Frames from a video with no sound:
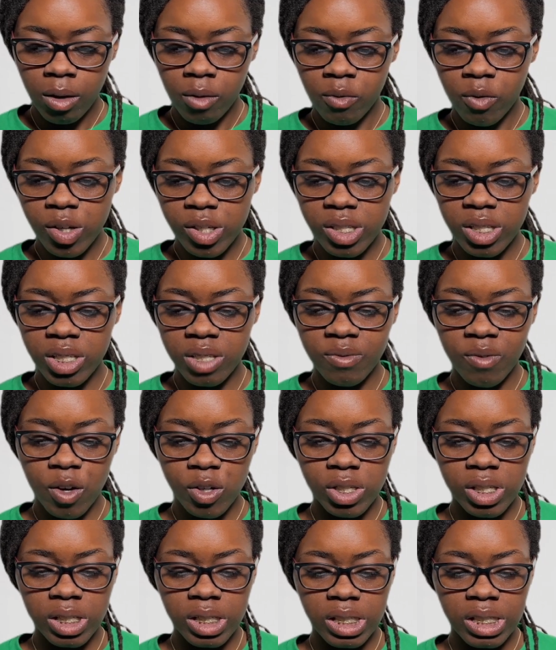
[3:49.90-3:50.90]
First things
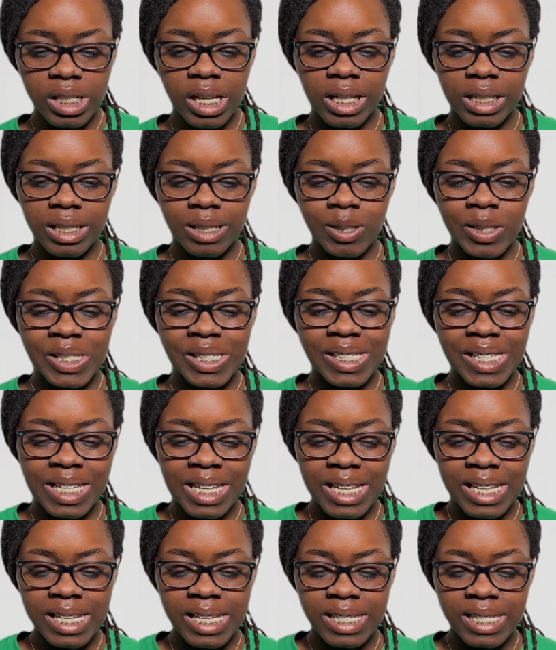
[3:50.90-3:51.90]
first, let's look at the
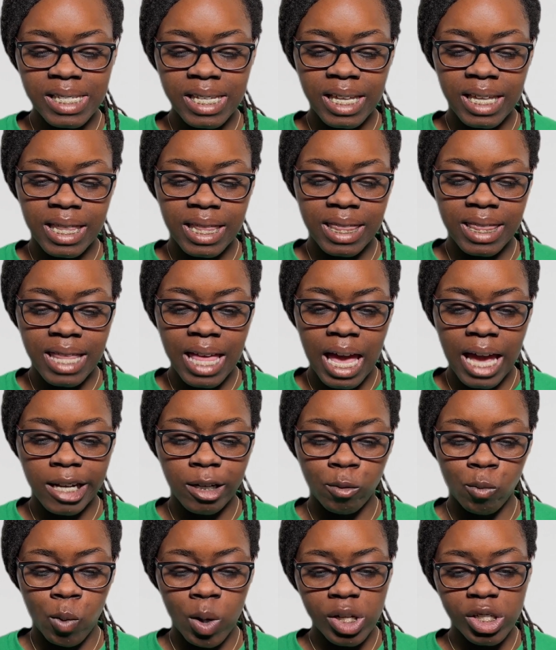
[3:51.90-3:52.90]
cities
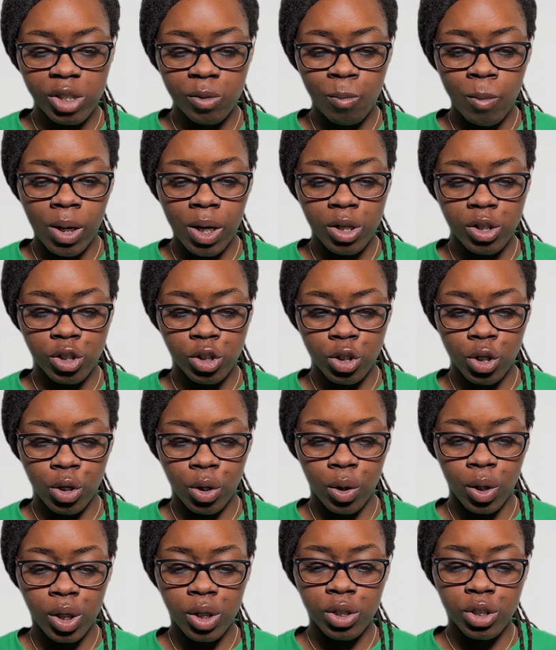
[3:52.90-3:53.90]
that
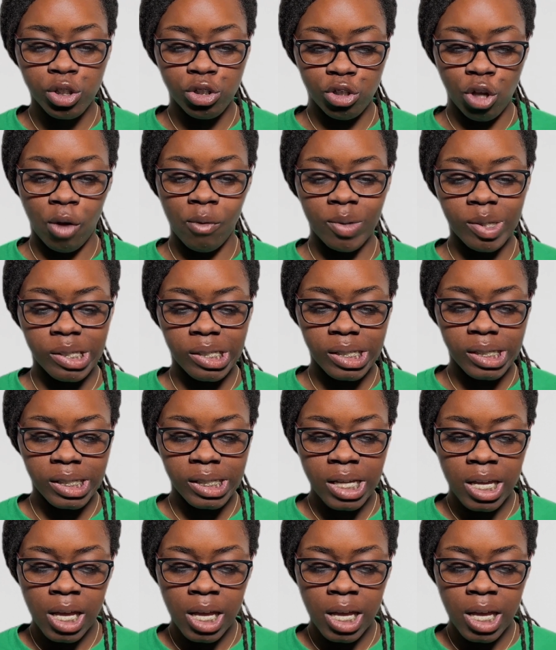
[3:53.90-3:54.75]
Westminster service.